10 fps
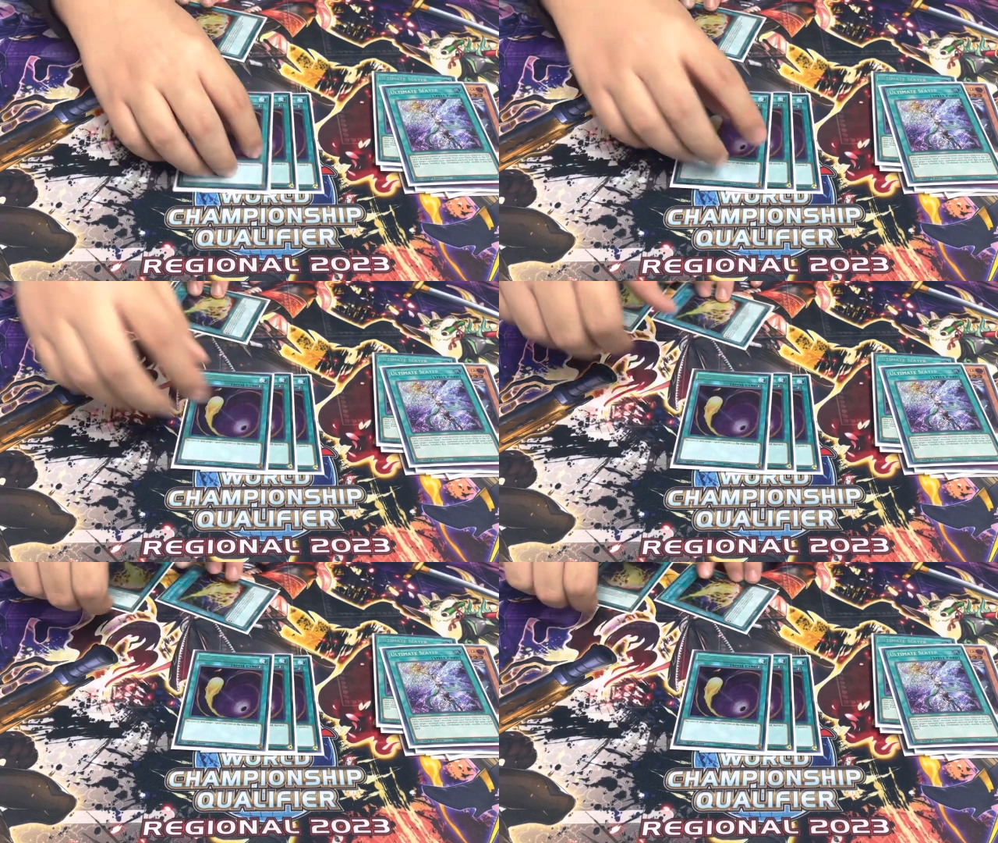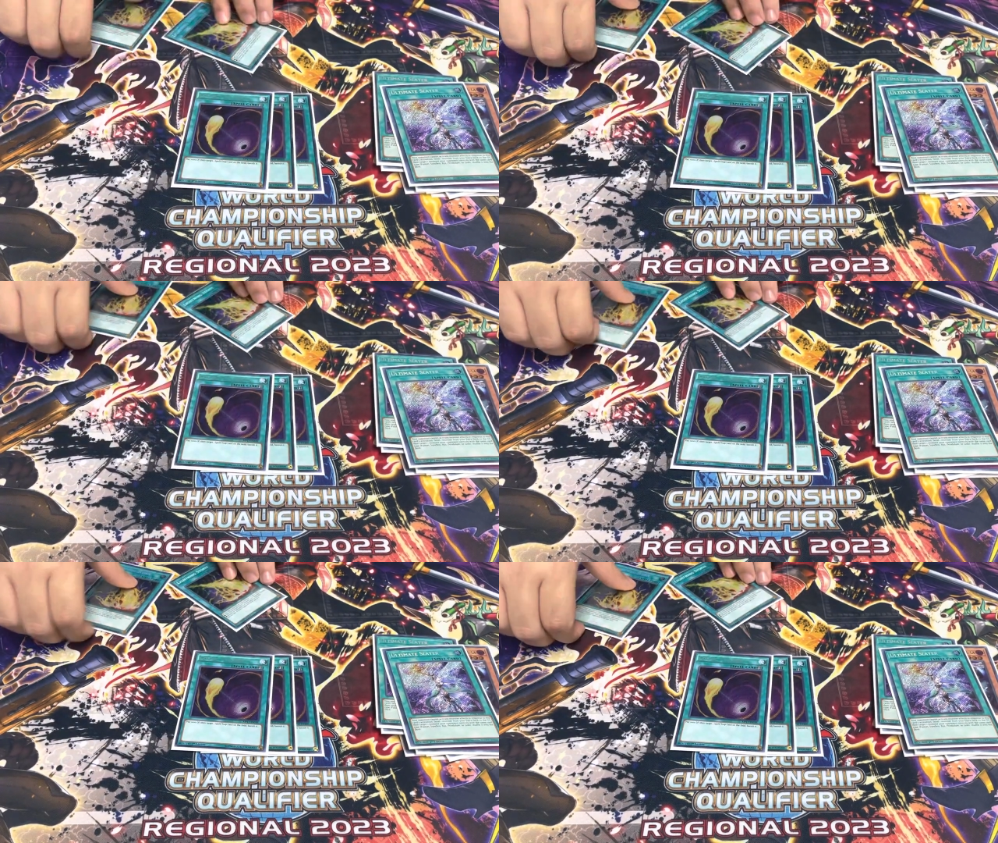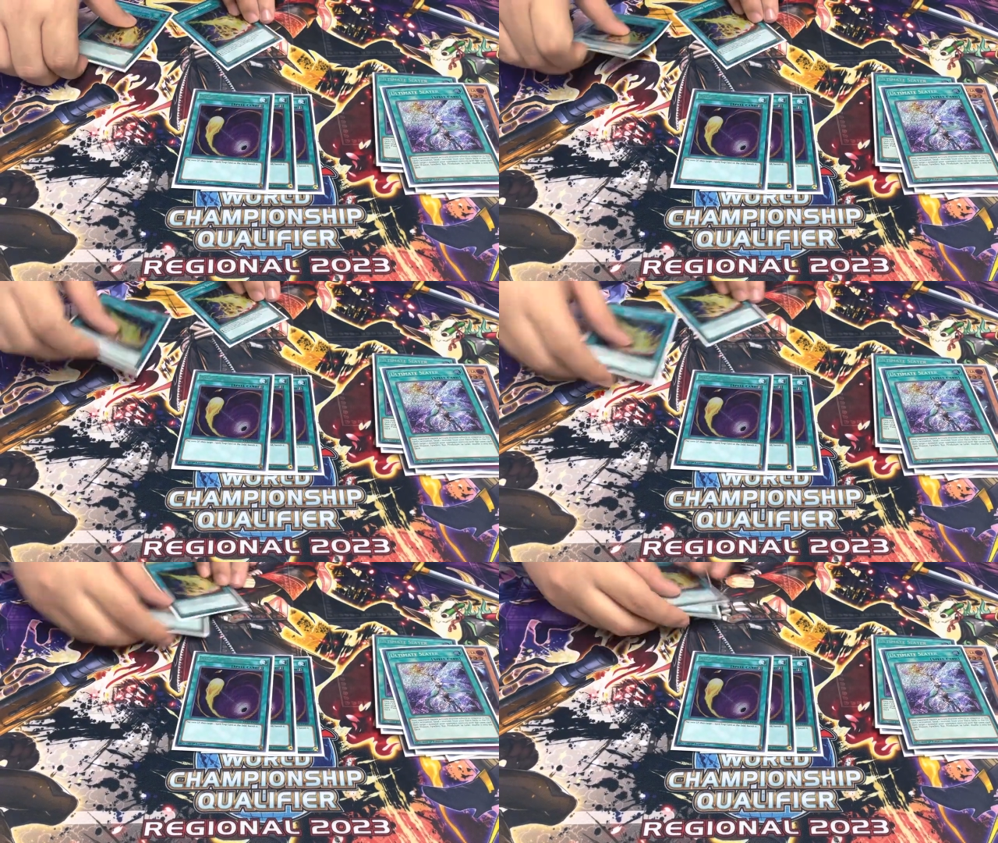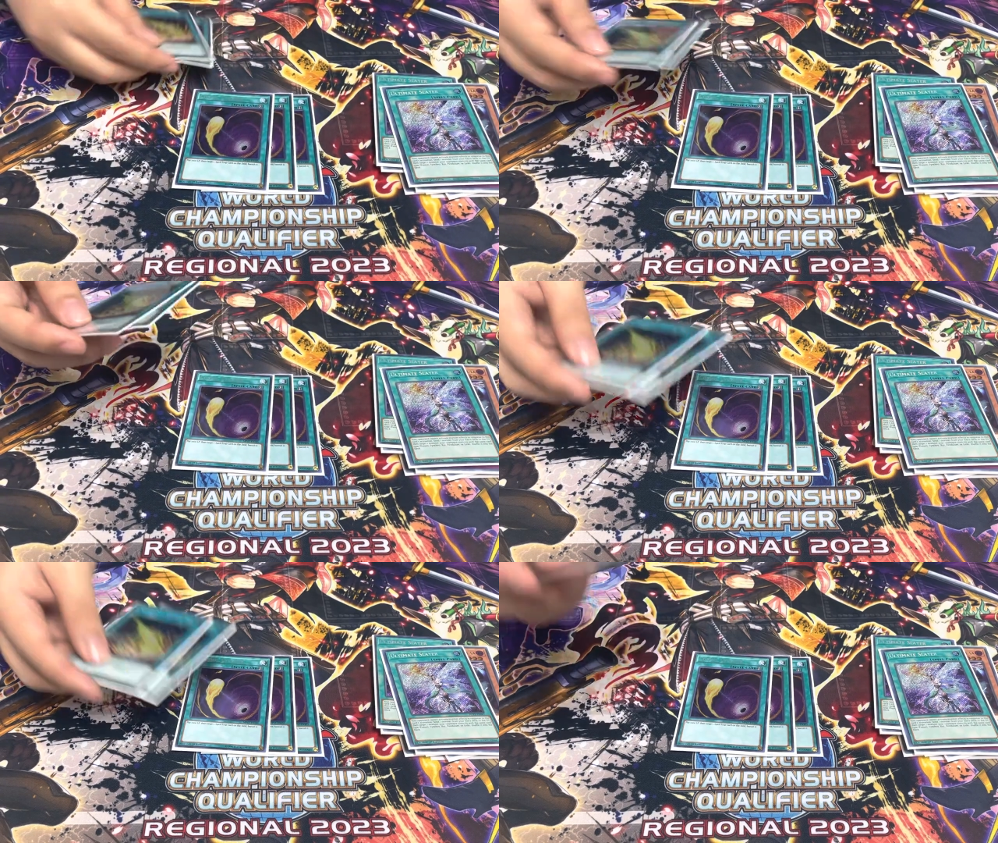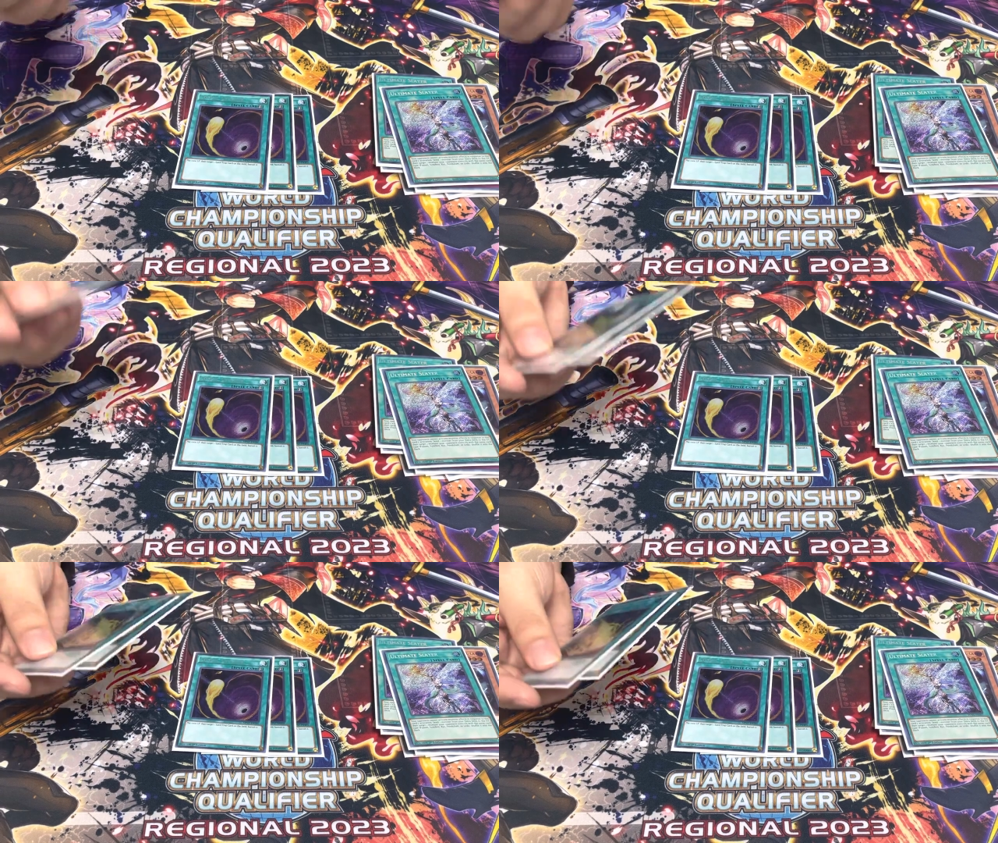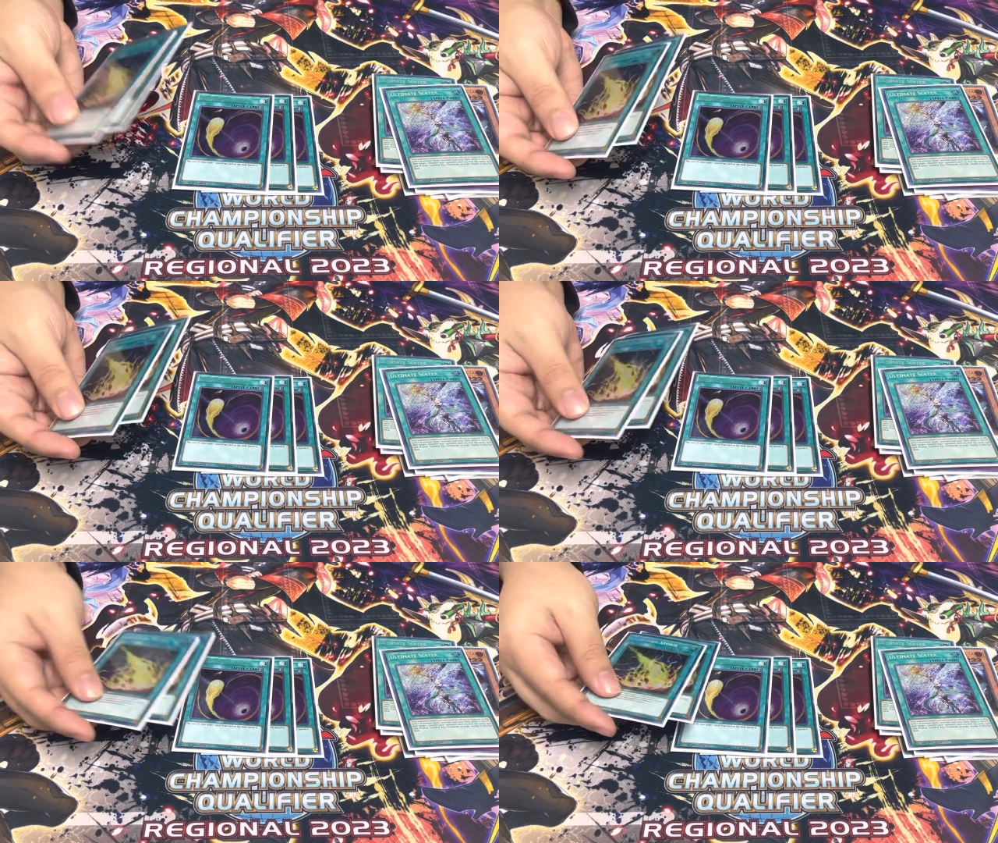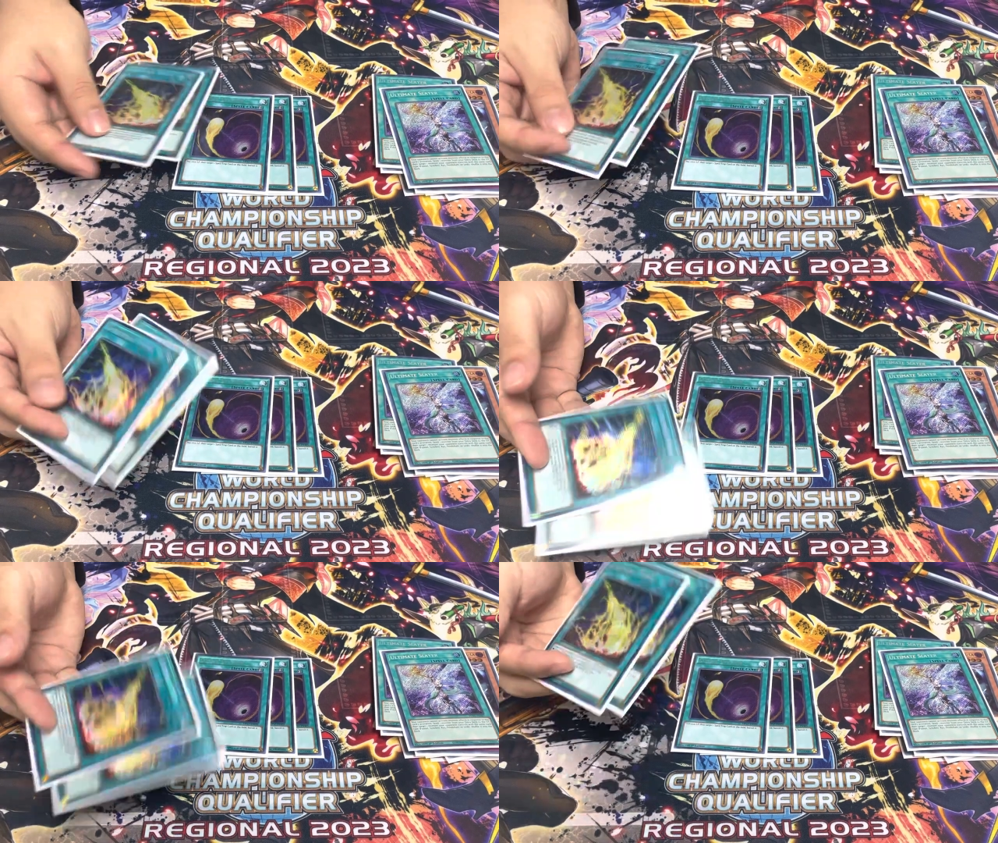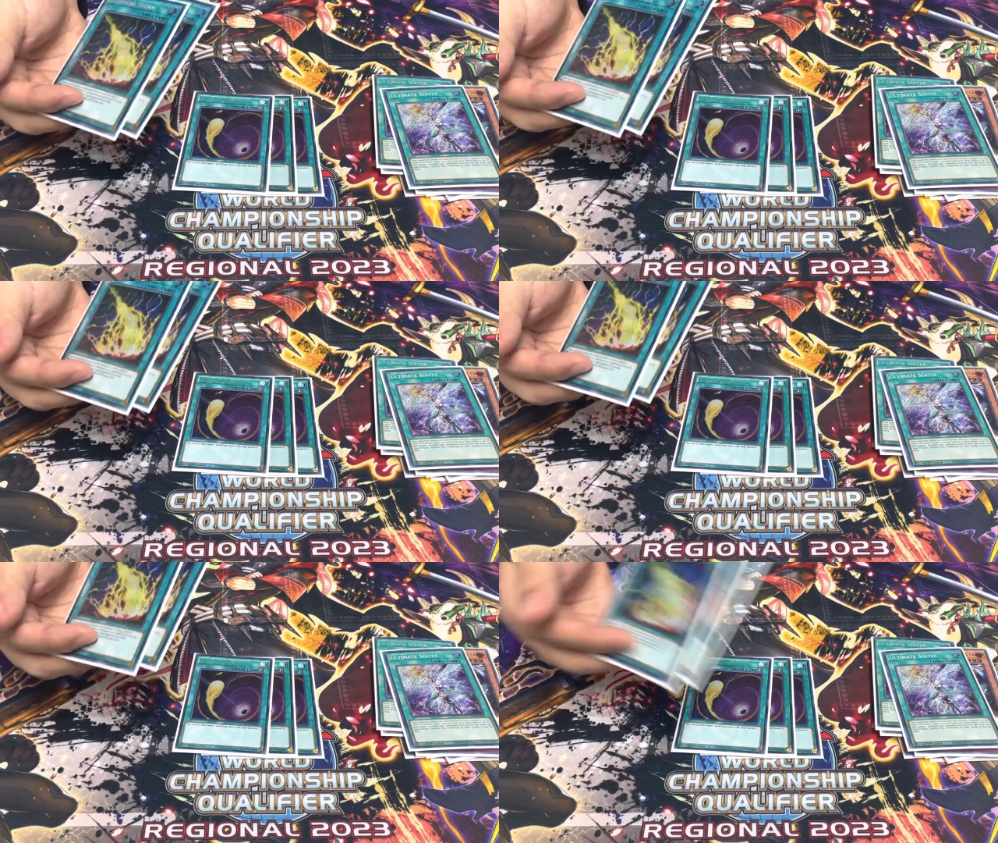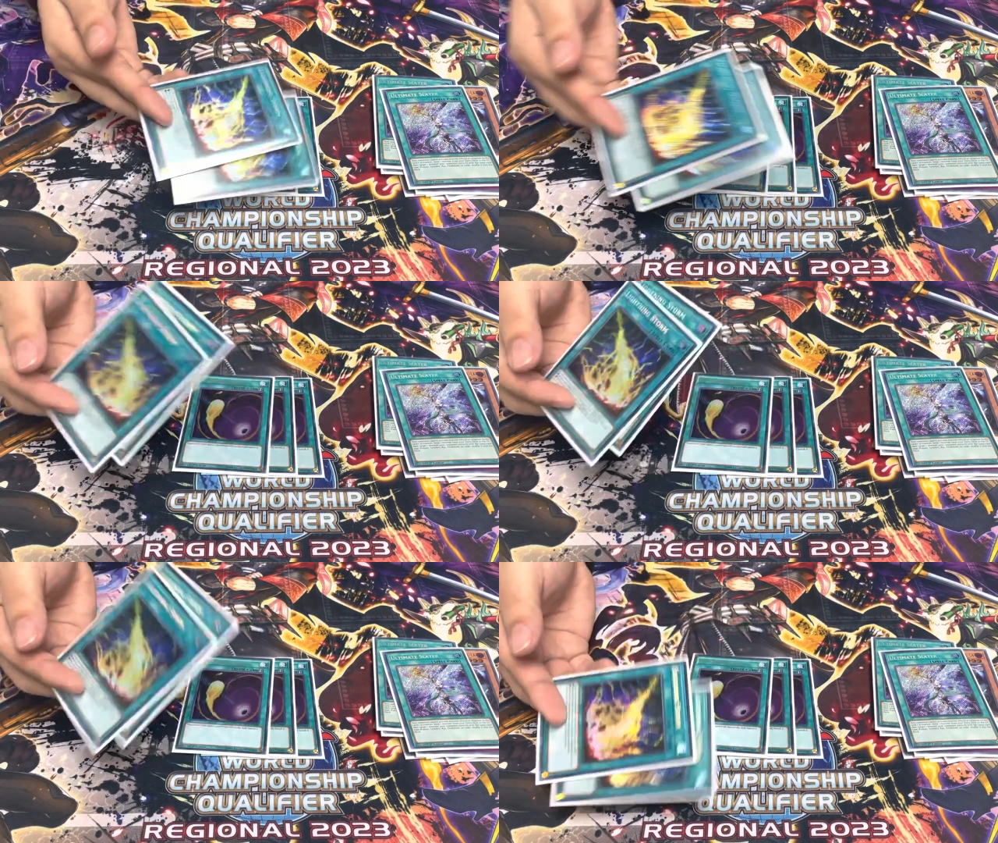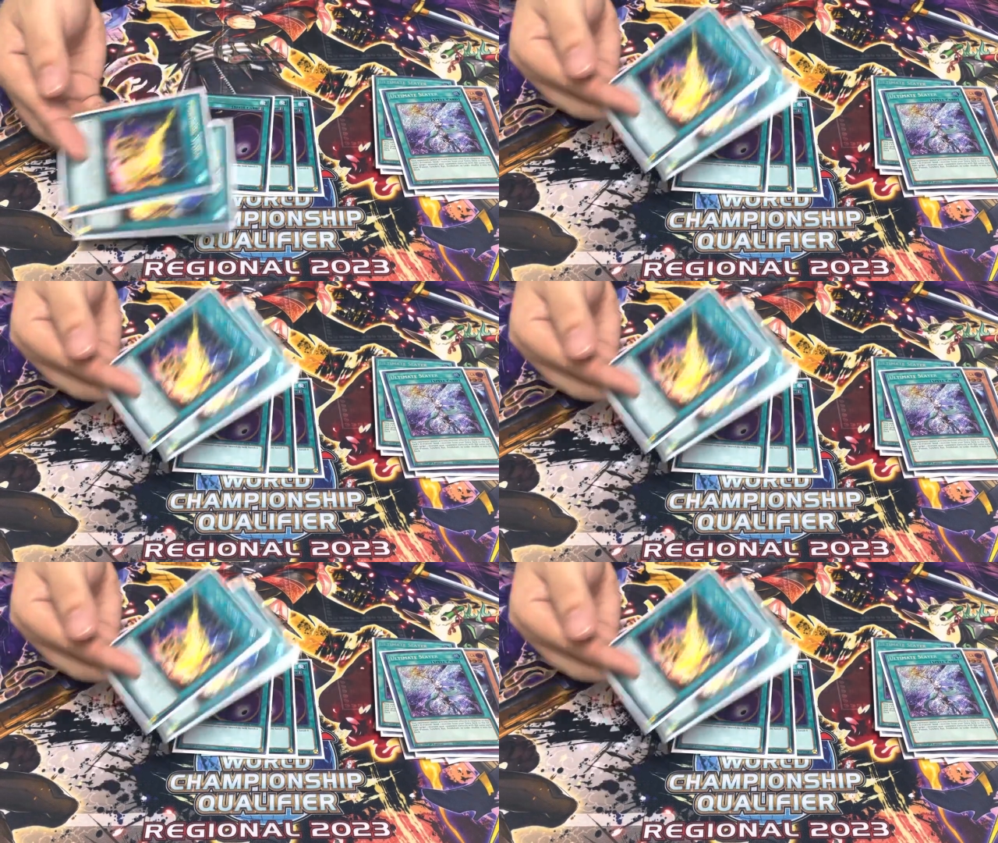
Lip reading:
[unreadable: no face in view]